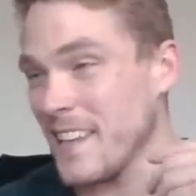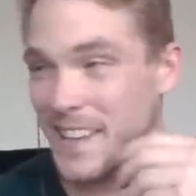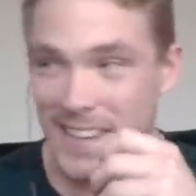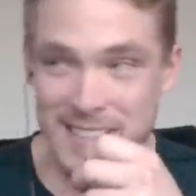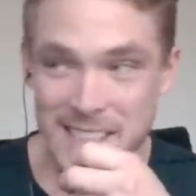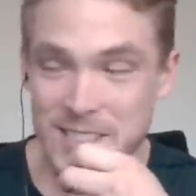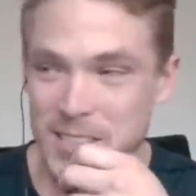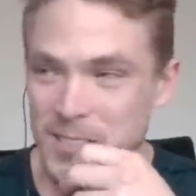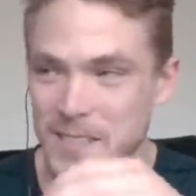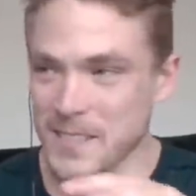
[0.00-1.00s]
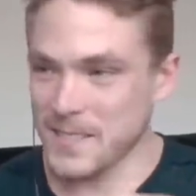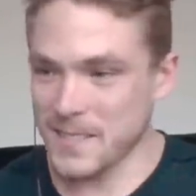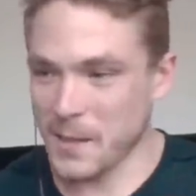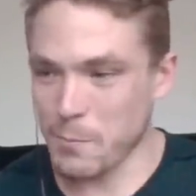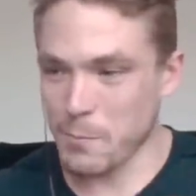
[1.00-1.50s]
It's easier
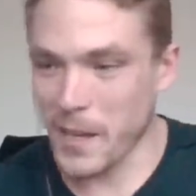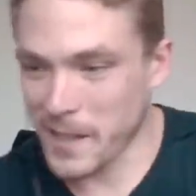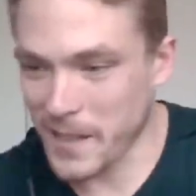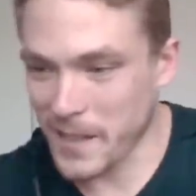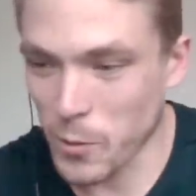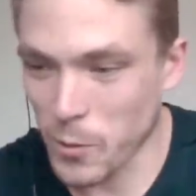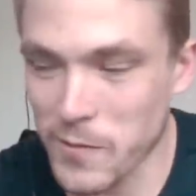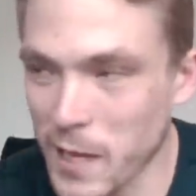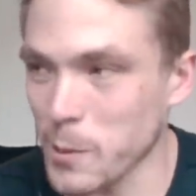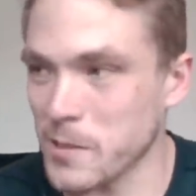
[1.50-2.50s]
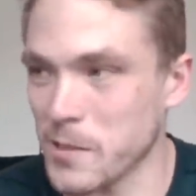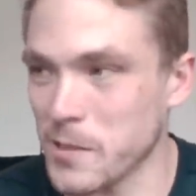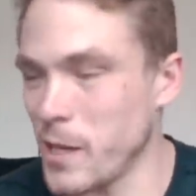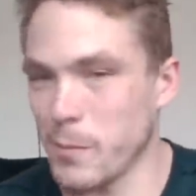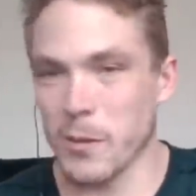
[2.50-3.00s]
than than playing like twelve tables and
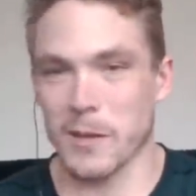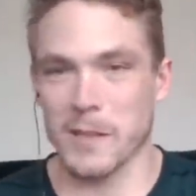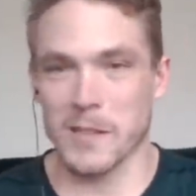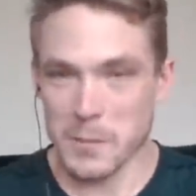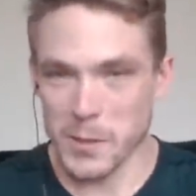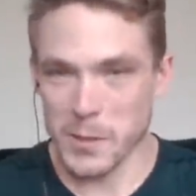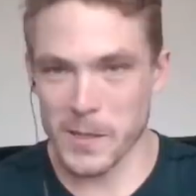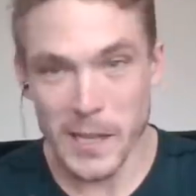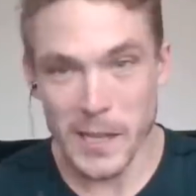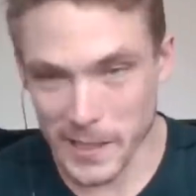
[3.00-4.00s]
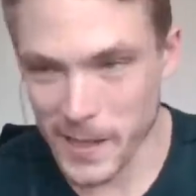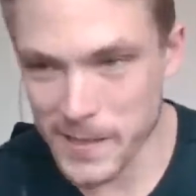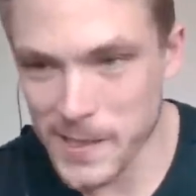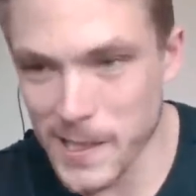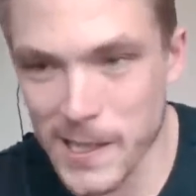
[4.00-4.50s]
trying to plug in the computer. I can
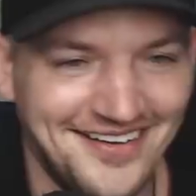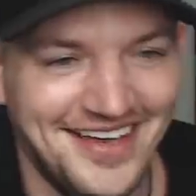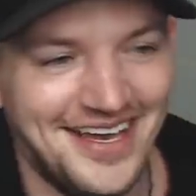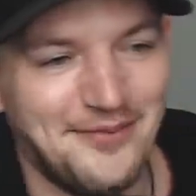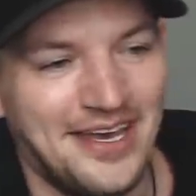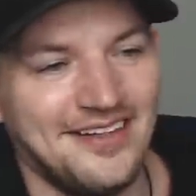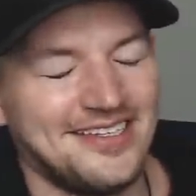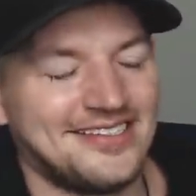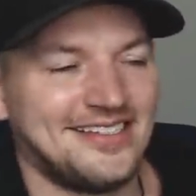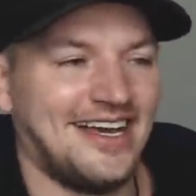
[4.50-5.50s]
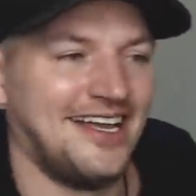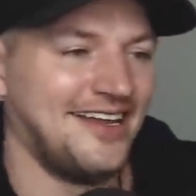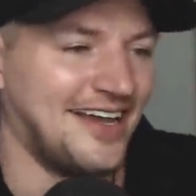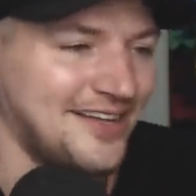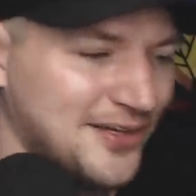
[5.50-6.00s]
guarantee that. yeah, man. Listen,
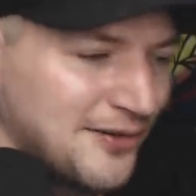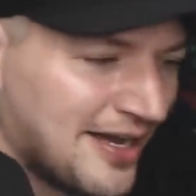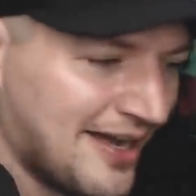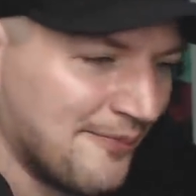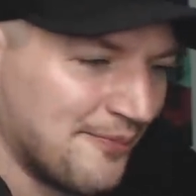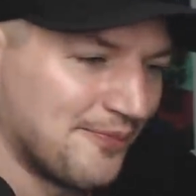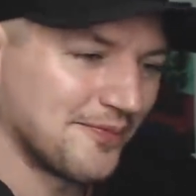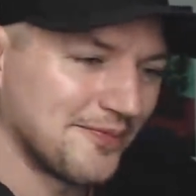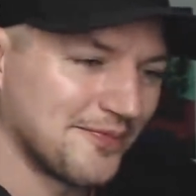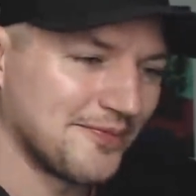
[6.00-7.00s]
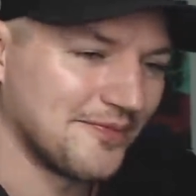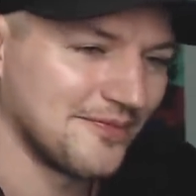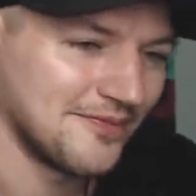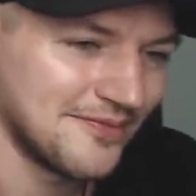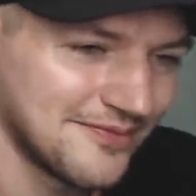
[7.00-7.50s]
I, I do you um.
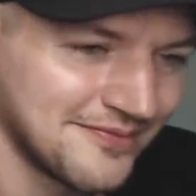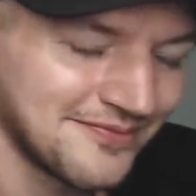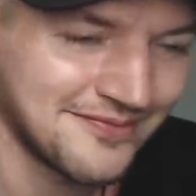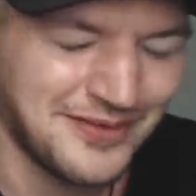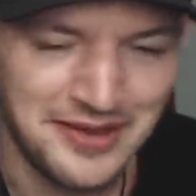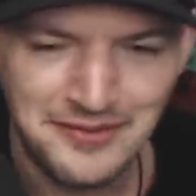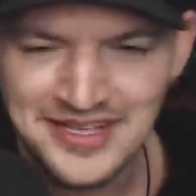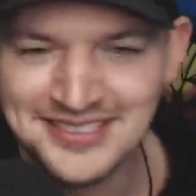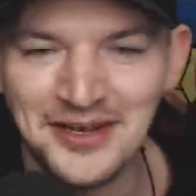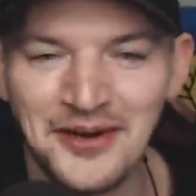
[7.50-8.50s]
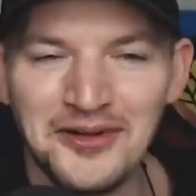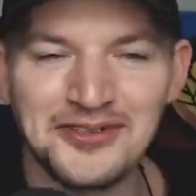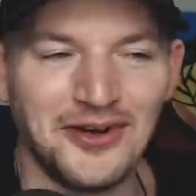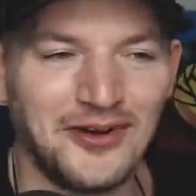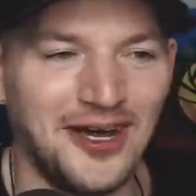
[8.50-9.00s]
We, this is an old
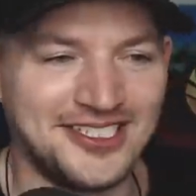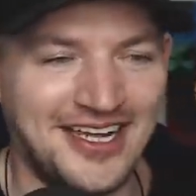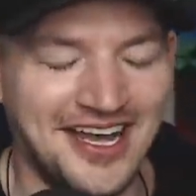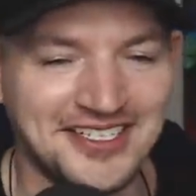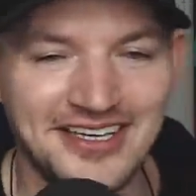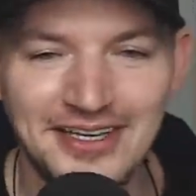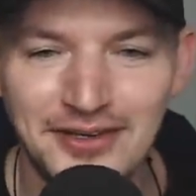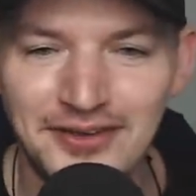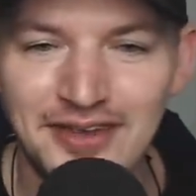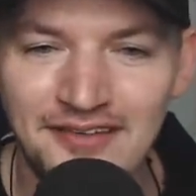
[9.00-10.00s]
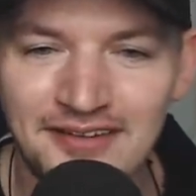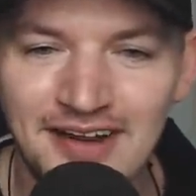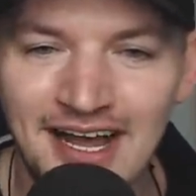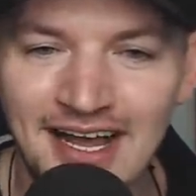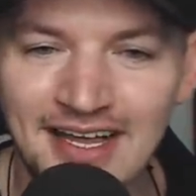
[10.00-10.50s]
school question, actually. You you ever
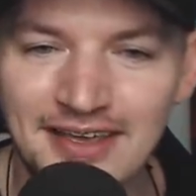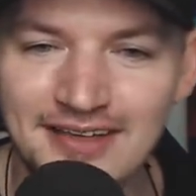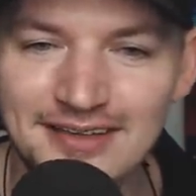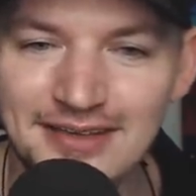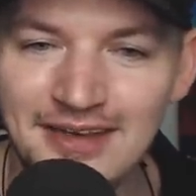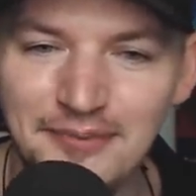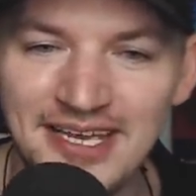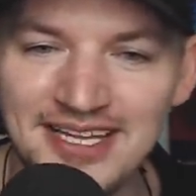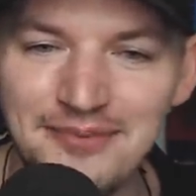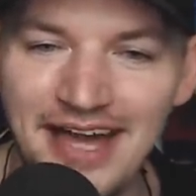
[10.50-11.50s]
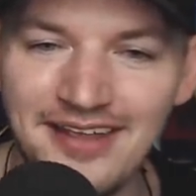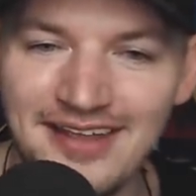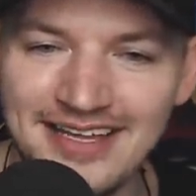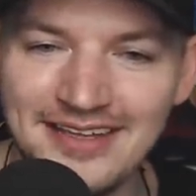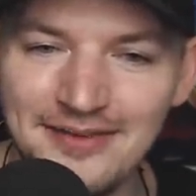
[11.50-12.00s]
uh. You ever pee in the bottle? You
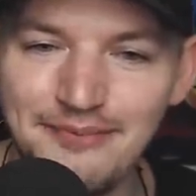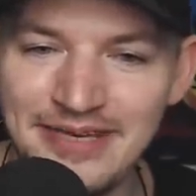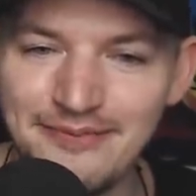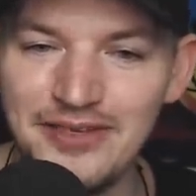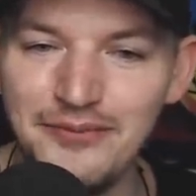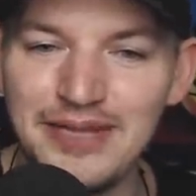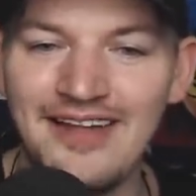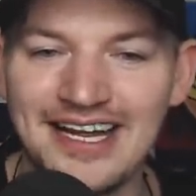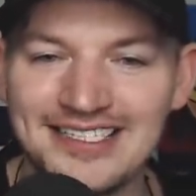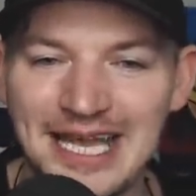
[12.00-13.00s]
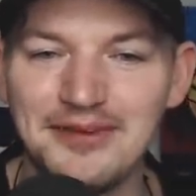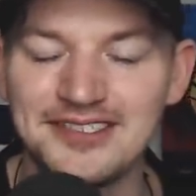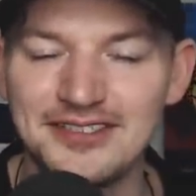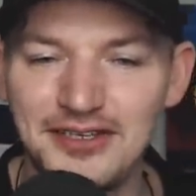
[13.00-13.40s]
like you pee, you play a lot of tables. Do